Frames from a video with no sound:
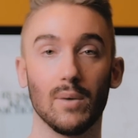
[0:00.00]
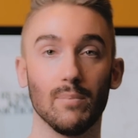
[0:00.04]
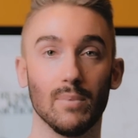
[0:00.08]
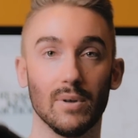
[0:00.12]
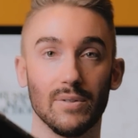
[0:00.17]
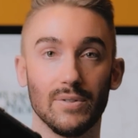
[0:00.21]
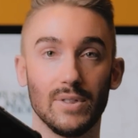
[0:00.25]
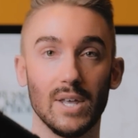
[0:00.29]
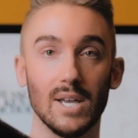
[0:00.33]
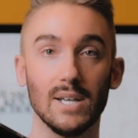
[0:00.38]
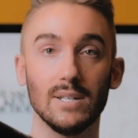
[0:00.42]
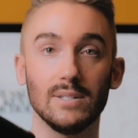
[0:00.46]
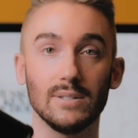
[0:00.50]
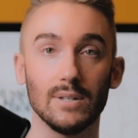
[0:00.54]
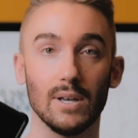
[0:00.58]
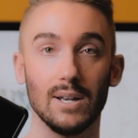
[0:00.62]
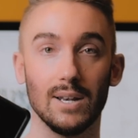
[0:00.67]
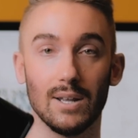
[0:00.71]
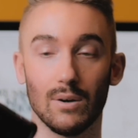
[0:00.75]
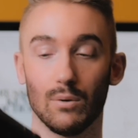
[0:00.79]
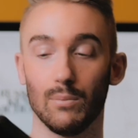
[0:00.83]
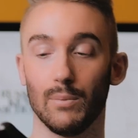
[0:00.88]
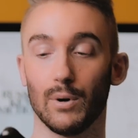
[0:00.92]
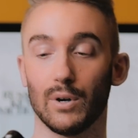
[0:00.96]
With this
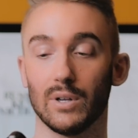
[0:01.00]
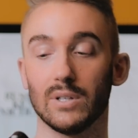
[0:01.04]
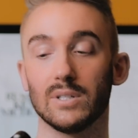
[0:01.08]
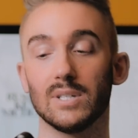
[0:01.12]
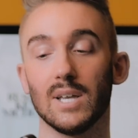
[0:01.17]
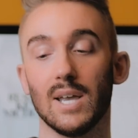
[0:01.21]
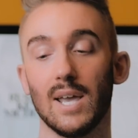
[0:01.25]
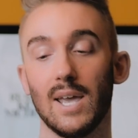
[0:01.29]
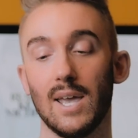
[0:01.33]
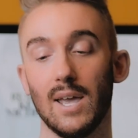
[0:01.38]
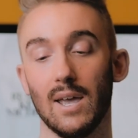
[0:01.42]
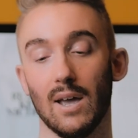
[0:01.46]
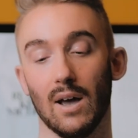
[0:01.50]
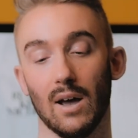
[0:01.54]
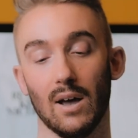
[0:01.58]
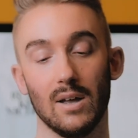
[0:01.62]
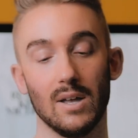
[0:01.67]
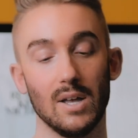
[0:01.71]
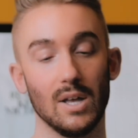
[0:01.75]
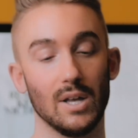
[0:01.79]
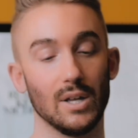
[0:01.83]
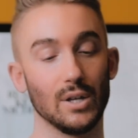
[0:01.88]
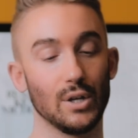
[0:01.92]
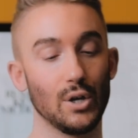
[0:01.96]
little monitor here,
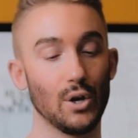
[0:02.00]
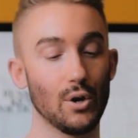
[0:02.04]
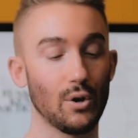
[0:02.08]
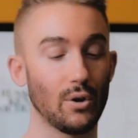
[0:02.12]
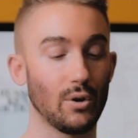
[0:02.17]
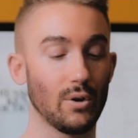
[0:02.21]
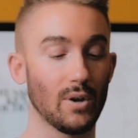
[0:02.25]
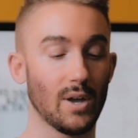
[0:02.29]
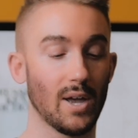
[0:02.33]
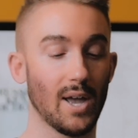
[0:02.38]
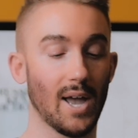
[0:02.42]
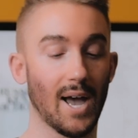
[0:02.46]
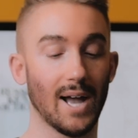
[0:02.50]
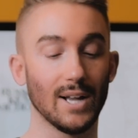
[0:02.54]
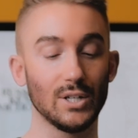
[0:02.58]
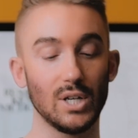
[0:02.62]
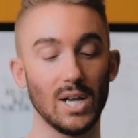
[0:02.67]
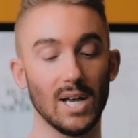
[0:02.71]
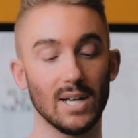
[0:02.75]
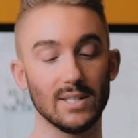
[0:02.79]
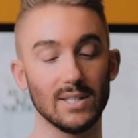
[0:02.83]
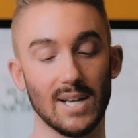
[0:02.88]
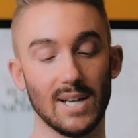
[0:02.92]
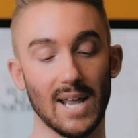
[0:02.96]
it
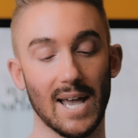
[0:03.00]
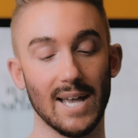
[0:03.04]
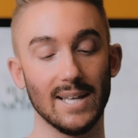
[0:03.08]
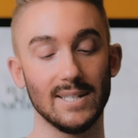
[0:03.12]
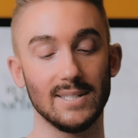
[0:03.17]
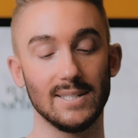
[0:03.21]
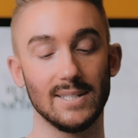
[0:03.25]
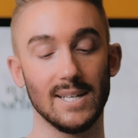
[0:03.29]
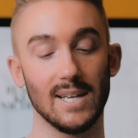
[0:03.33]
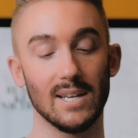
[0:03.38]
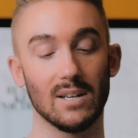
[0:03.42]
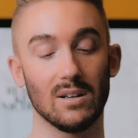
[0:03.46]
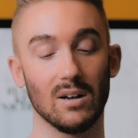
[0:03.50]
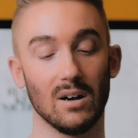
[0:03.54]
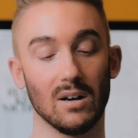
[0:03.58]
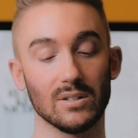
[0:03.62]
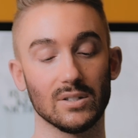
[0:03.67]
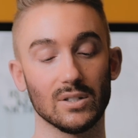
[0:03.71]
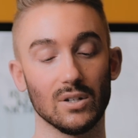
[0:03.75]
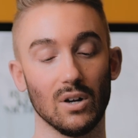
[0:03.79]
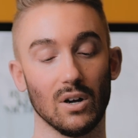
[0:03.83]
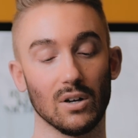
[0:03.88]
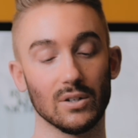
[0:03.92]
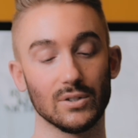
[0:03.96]
actually an SD
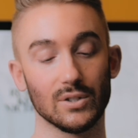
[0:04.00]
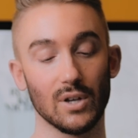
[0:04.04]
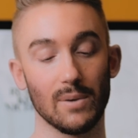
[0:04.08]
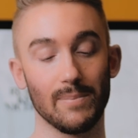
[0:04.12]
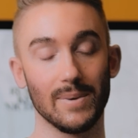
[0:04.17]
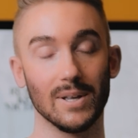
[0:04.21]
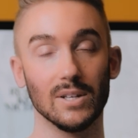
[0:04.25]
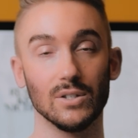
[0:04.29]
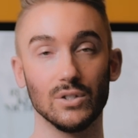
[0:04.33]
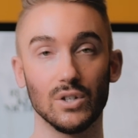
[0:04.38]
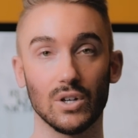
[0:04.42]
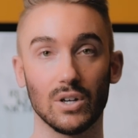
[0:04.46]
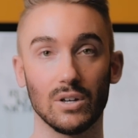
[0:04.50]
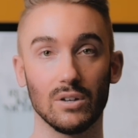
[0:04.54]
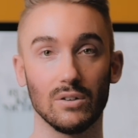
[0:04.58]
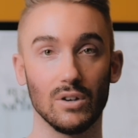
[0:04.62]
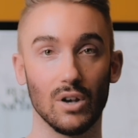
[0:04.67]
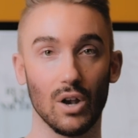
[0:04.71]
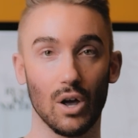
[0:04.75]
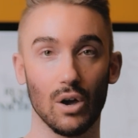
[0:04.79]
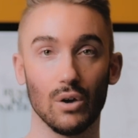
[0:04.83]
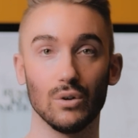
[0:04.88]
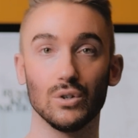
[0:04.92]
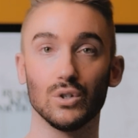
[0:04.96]
card slot, so it means you
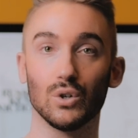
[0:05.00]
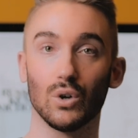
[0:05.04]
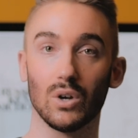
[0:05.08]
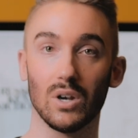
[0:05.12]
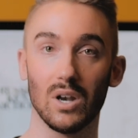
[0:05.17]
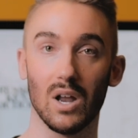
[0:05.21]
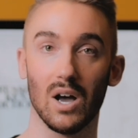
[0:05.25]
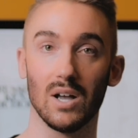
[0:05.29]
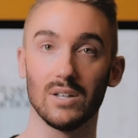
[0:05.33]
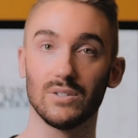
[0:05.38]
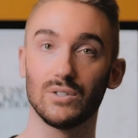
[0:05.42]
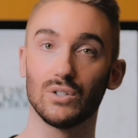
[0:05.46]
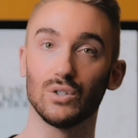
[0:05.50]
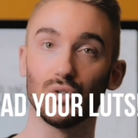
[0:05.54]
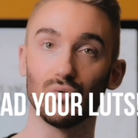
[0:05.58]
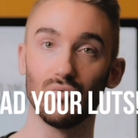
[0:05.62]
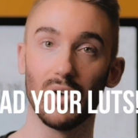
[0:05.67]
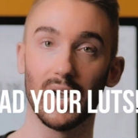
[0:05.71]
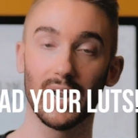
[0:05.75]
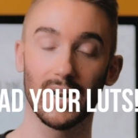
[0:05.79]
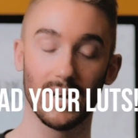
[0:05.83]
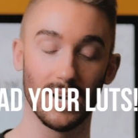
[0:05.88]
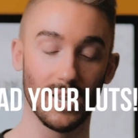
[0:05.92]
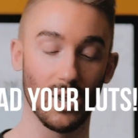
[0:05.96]
can load your LUTs
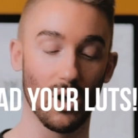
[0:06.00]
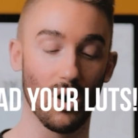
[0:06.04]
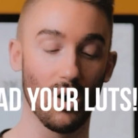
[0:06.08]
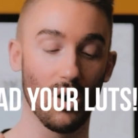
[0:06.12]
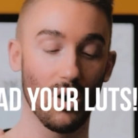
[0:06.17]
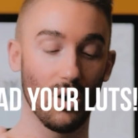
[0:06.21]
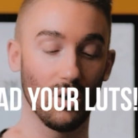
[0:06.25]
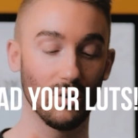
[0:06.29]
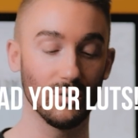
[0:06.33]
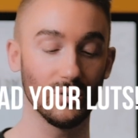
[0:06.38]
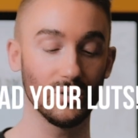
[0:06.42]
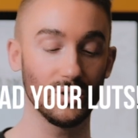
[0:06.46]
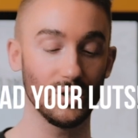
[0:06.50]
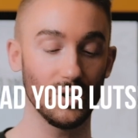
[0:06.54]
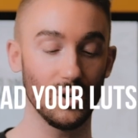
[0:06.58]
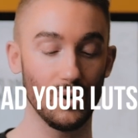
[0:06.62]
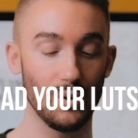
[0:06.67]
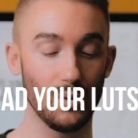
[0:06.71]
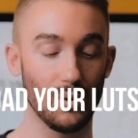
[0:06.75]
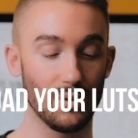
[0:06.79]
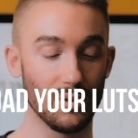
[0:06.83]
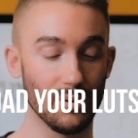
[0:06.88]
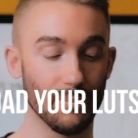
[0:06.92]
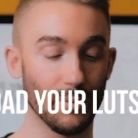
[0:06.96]
directly
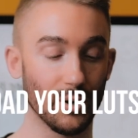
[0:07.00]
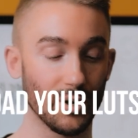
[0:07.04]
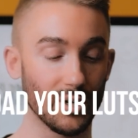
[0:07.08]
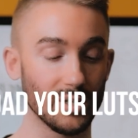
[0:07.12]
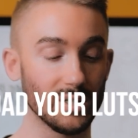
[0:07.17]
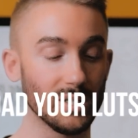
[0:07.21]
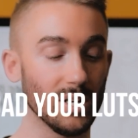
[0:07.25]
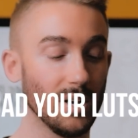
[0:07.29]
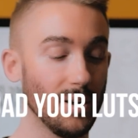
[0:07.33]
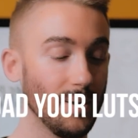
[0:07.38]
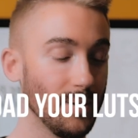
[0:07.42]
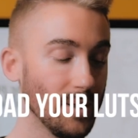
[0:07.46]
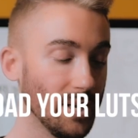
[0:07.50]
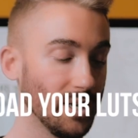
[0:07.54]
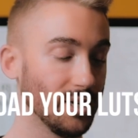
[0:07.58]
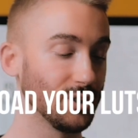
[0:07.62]
onto the monitor,